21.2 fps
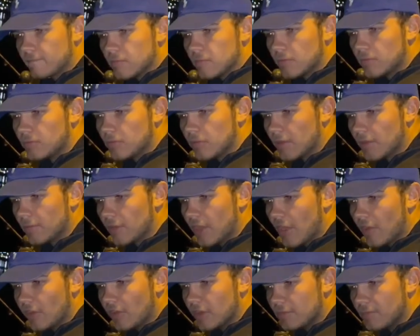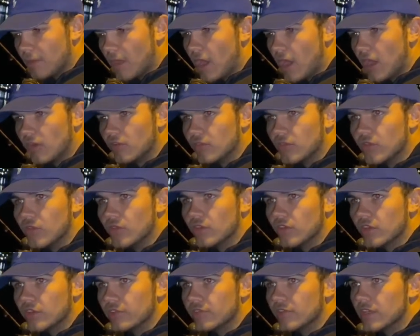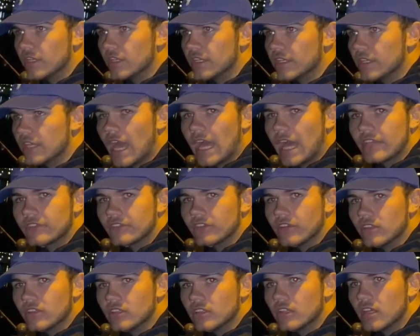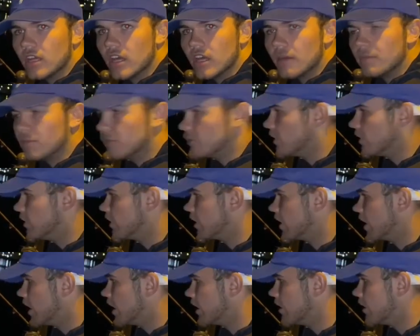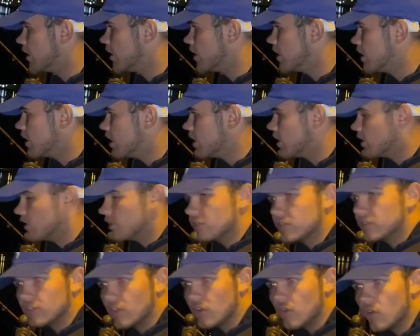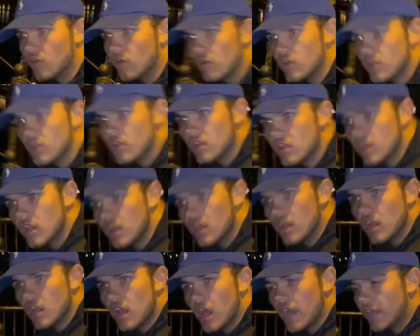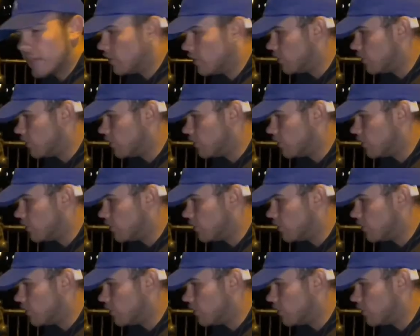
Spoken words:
I'm currently part of the Caerphilly Castle syndicate, so I could